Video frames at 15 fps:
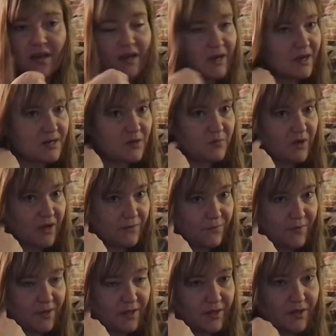And you might
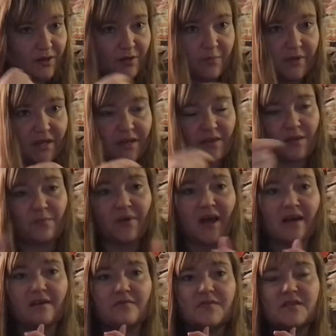feel a little bit in the
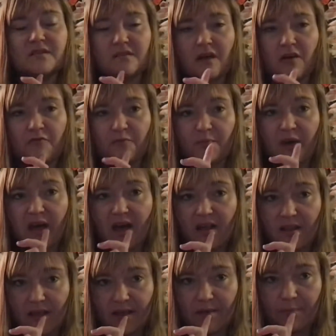back of the soft
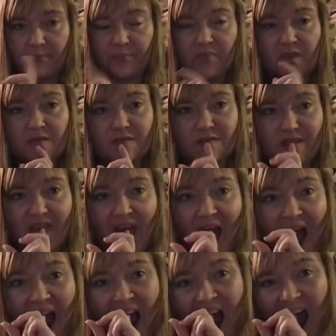palate. So that
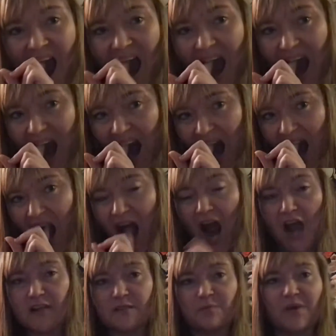
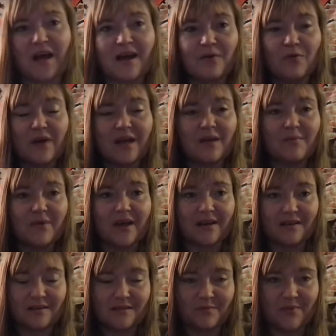spot way back
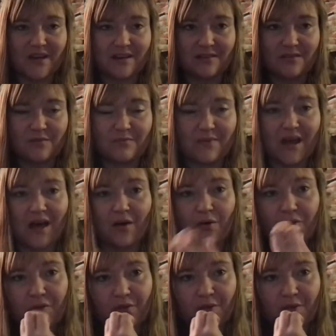in the back of the mouth